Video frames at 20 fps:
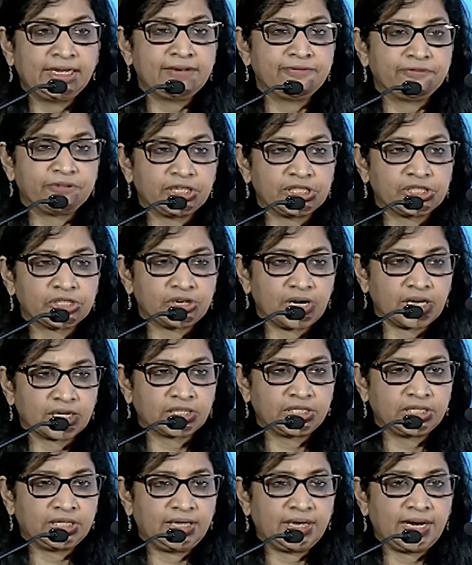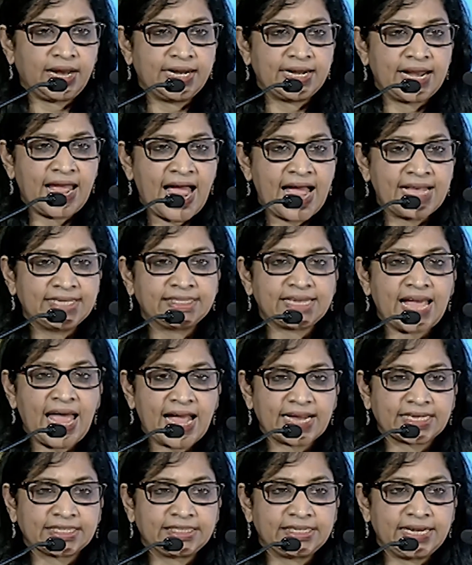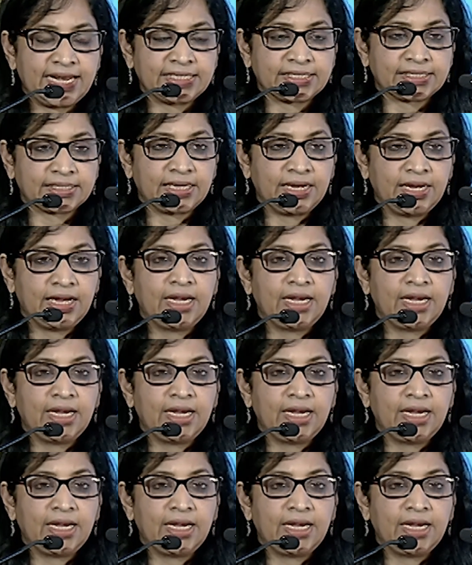infrastructure and has access